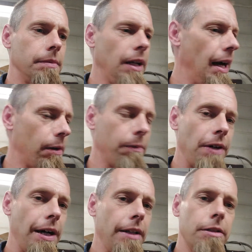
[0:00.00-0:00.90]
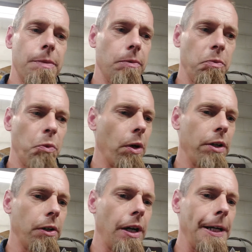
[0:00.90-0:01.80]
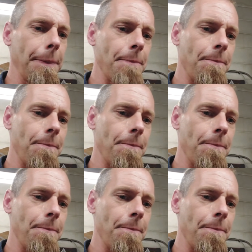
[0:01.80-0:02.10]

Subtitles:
It idled fine. It's been running great.